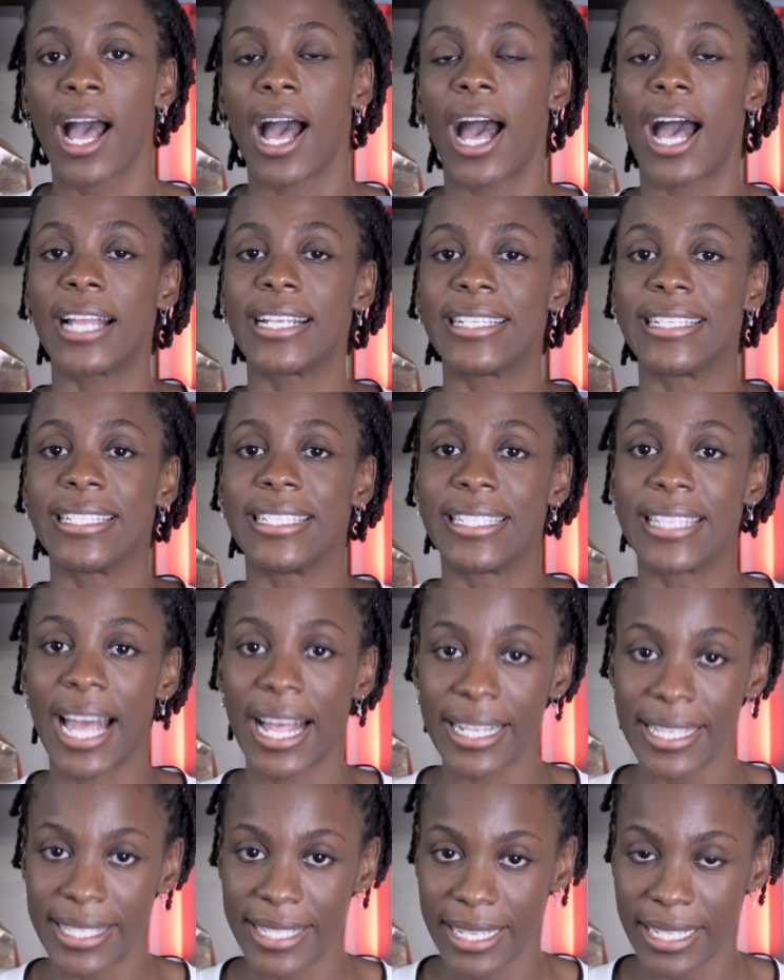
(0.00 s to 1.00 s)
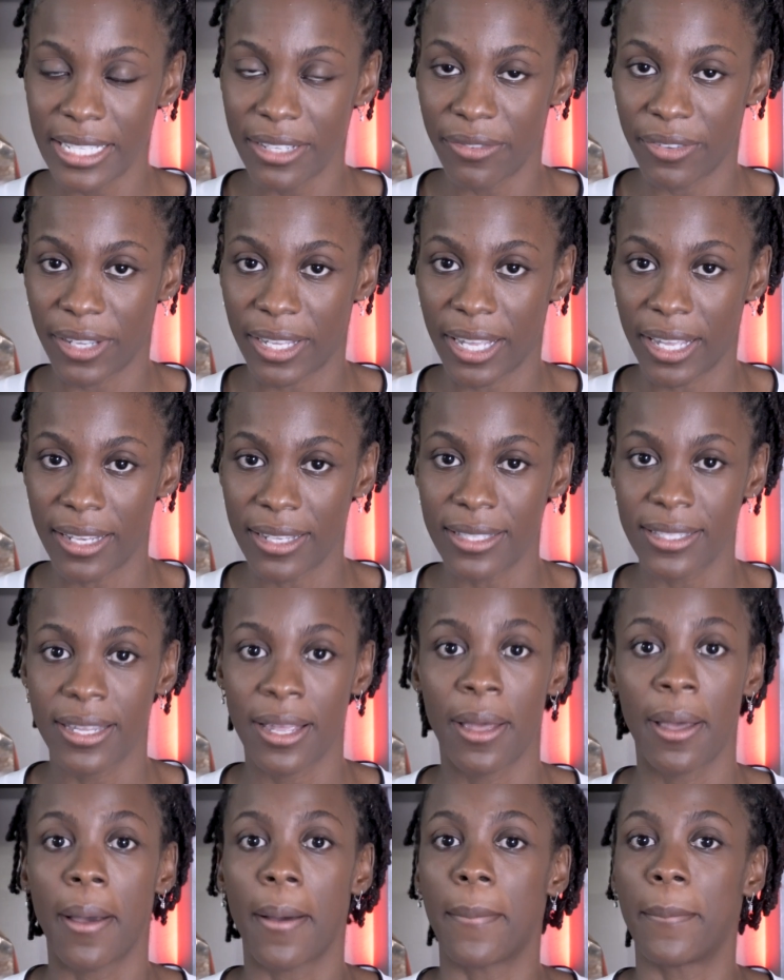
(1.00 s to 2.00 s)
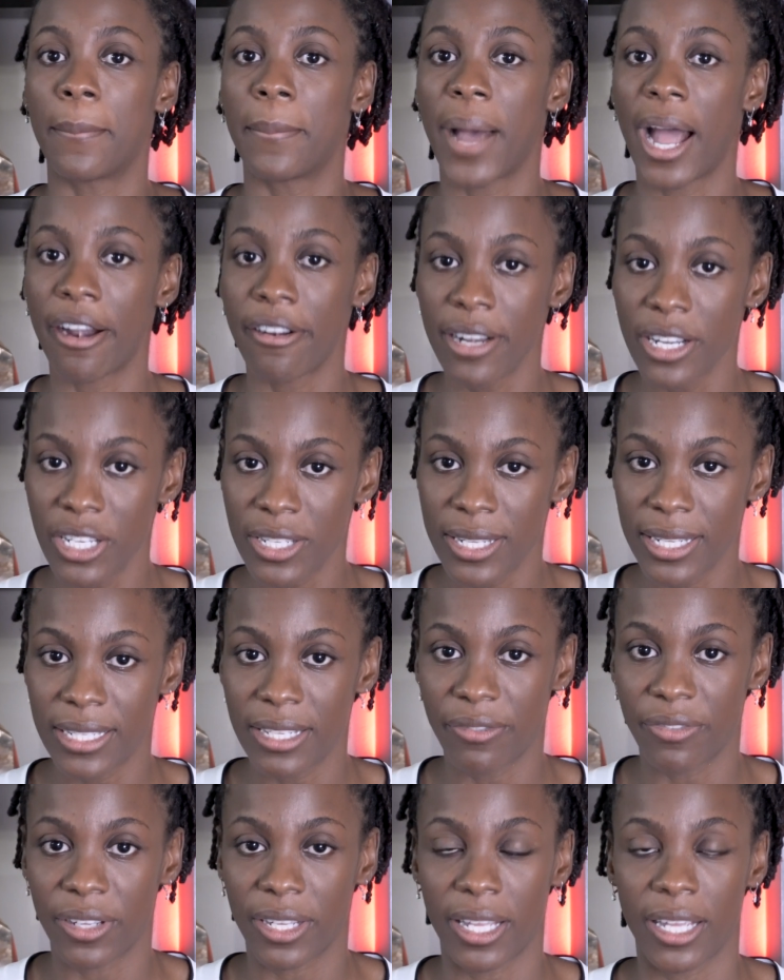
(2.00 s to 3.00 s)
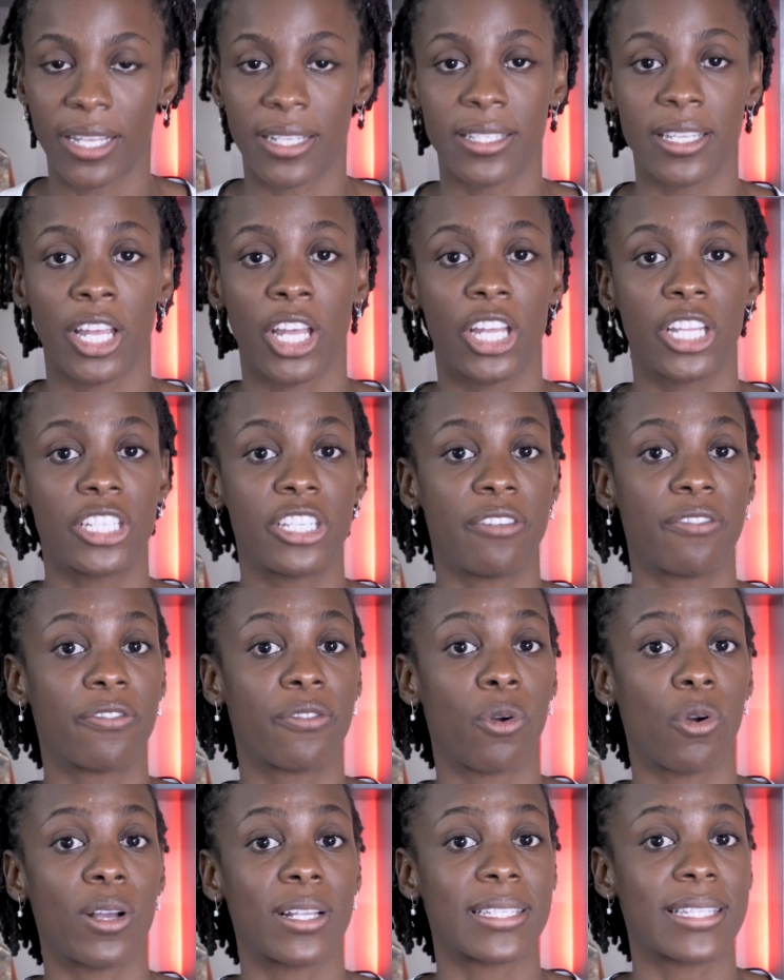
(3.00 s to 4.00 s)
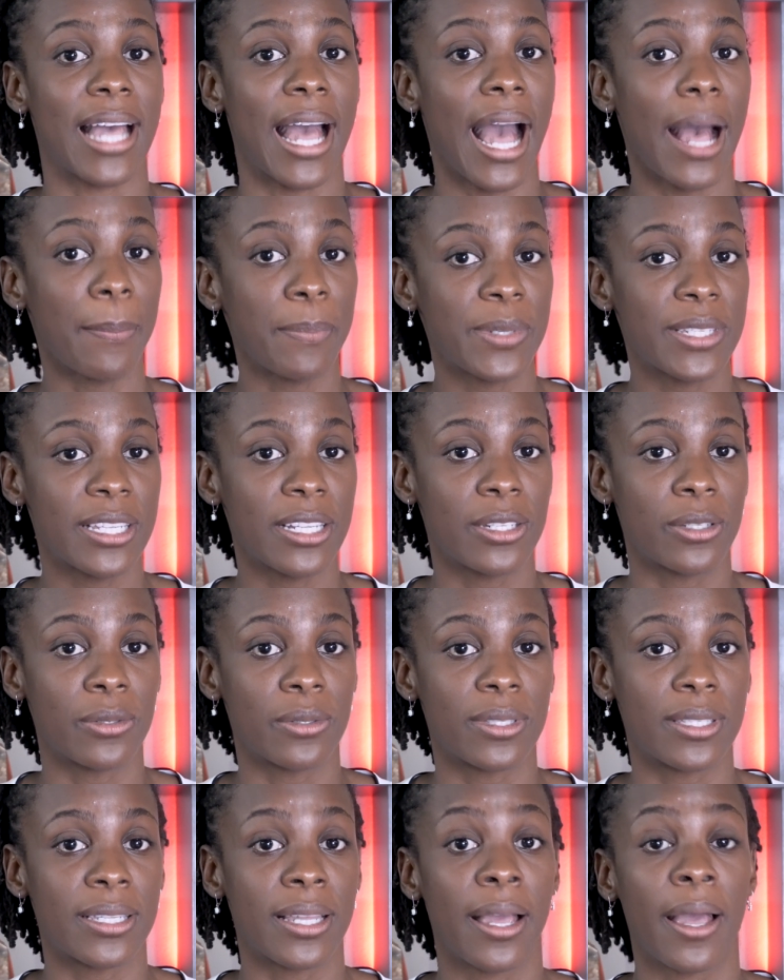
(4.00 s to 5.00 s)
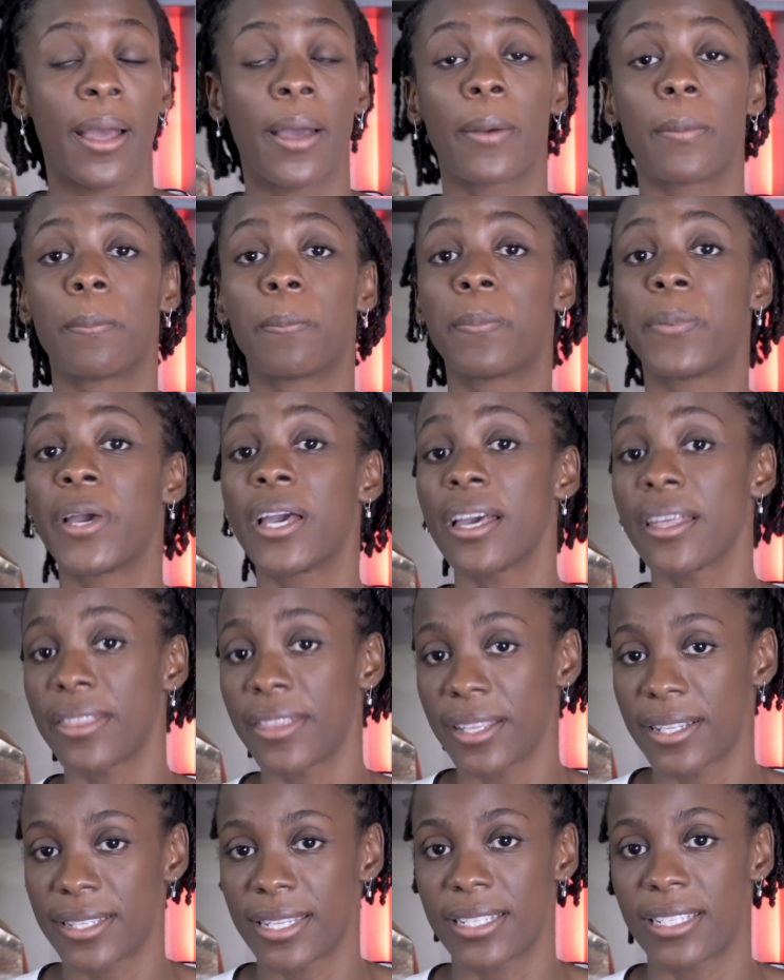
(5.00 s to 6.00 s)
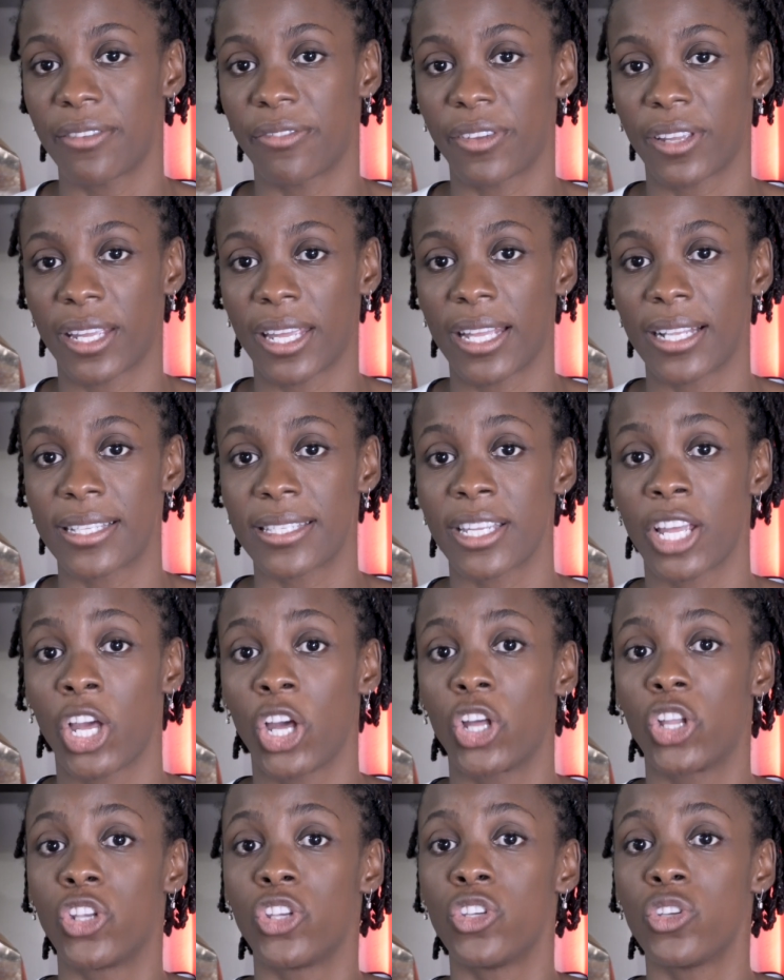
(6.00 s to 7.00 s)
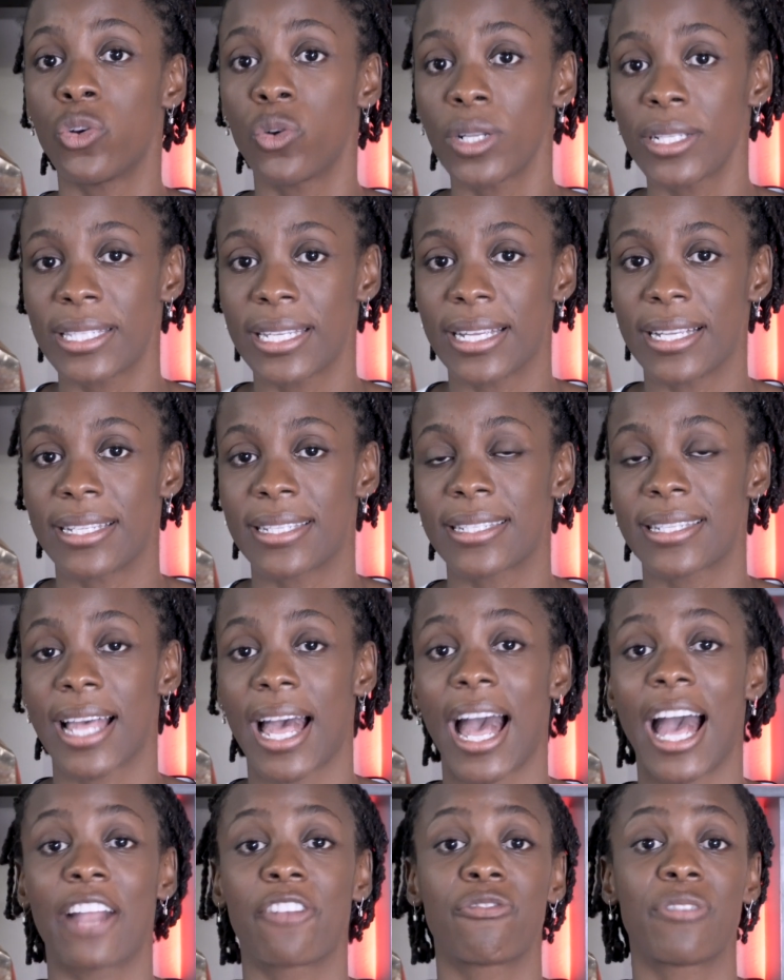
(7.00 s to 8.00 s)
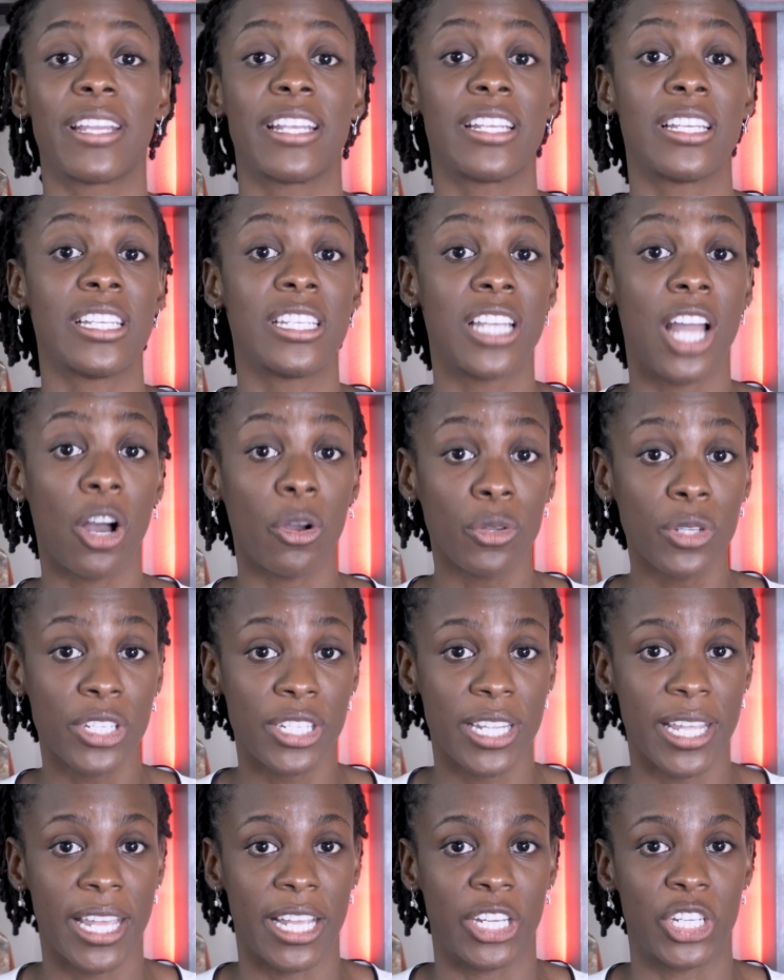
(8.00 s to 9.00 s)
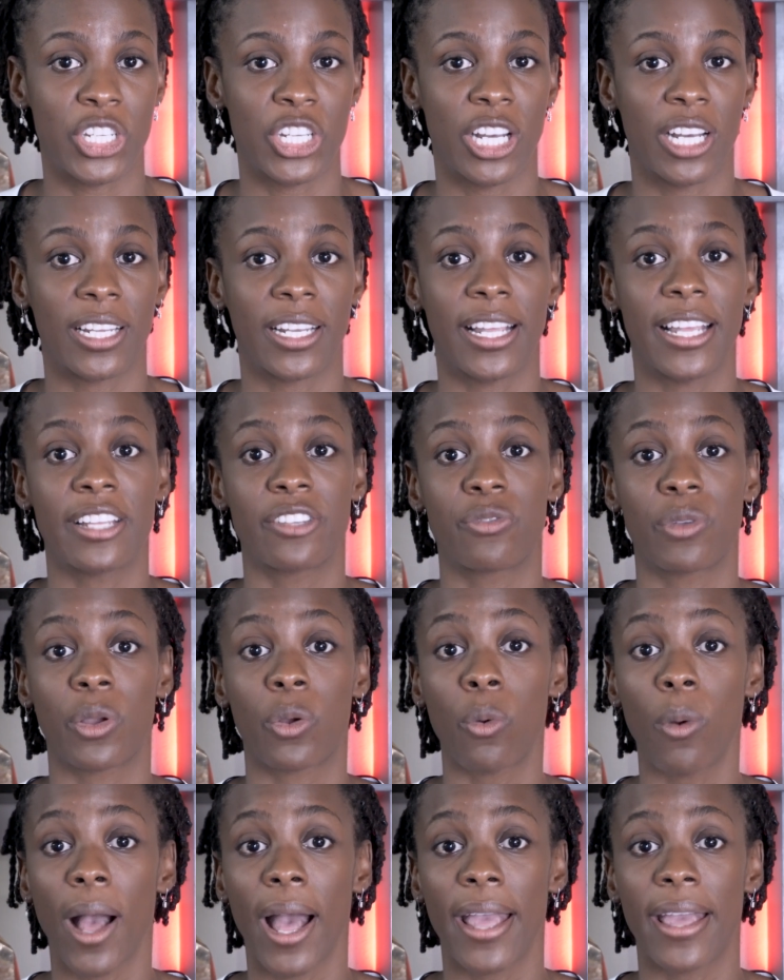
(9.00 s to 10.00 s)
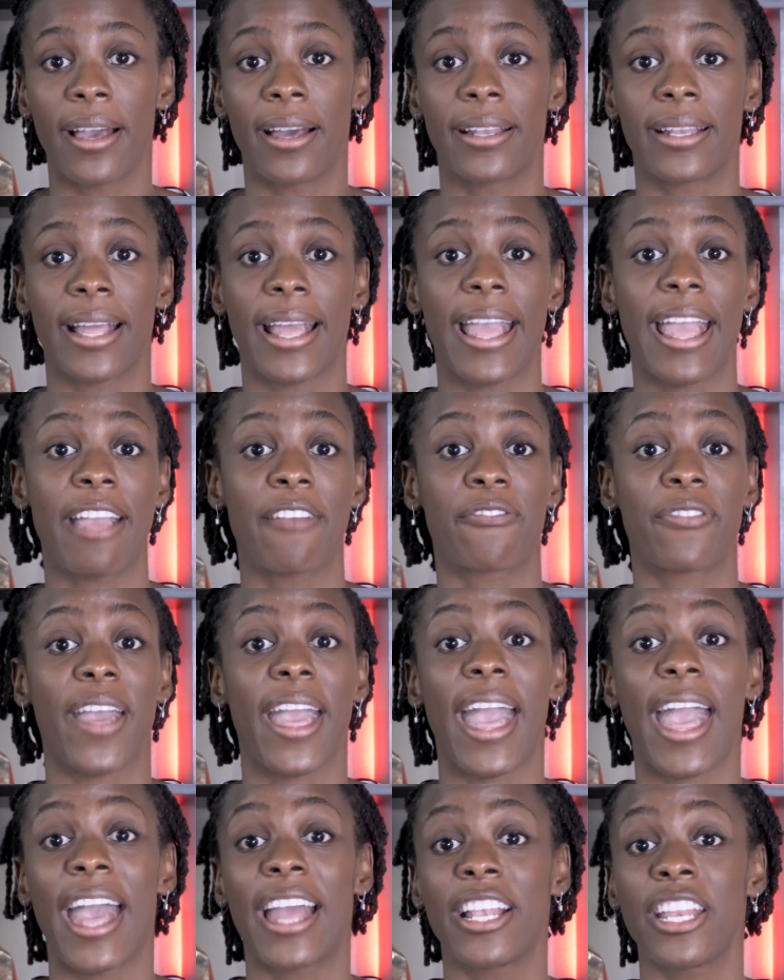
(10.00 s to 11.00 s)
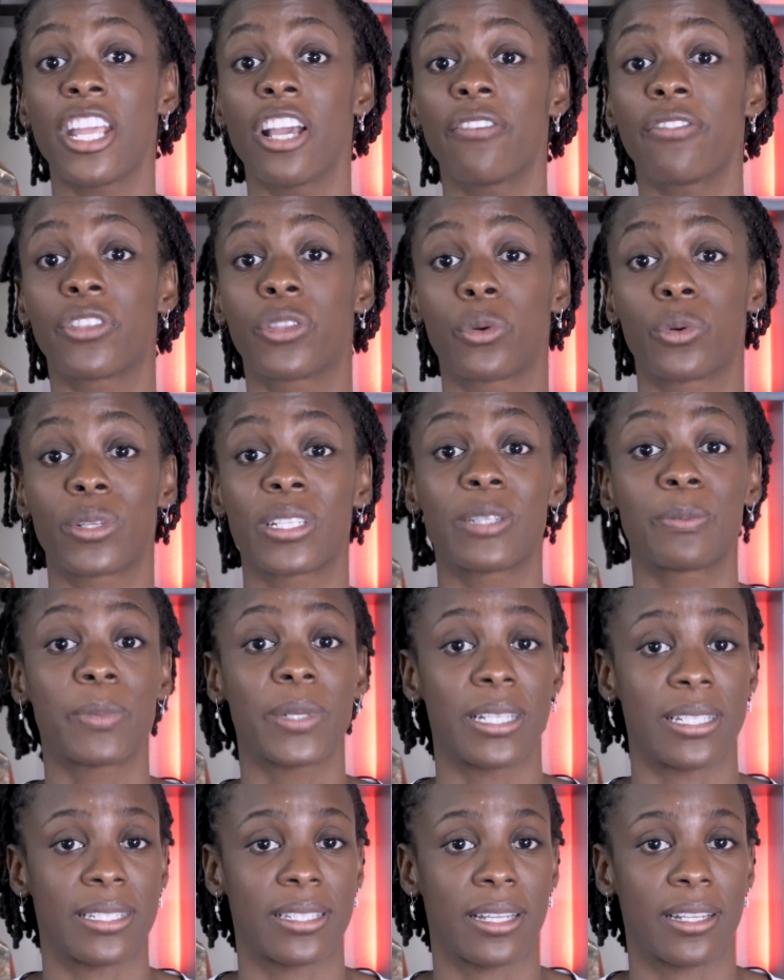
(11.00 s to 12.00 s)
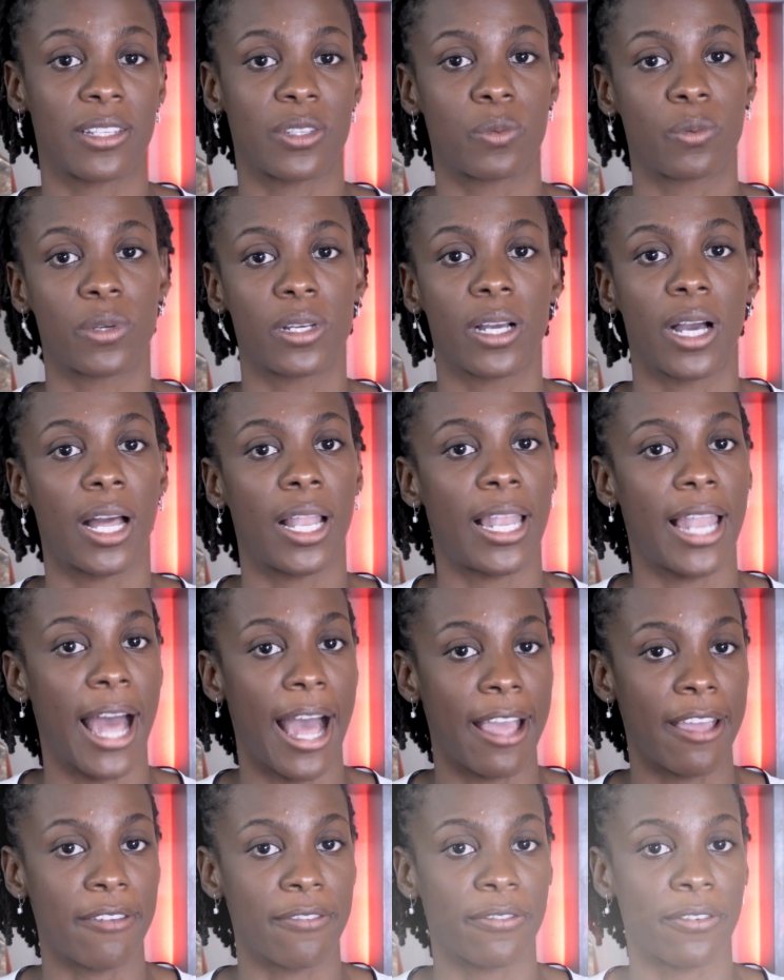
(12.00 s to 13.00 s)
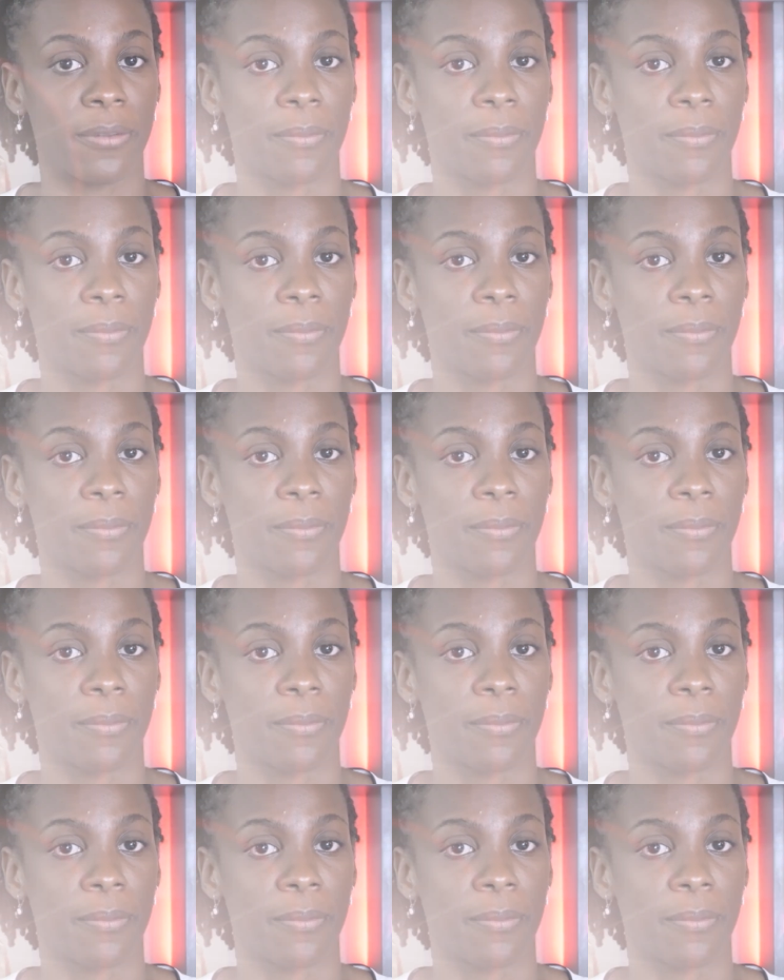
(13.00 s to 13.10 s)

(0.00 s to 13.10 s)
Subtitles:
a death certificate, marriage certificate, divorce absolute, birth certificate, notice, and renunciation is required if any of those persons were alive.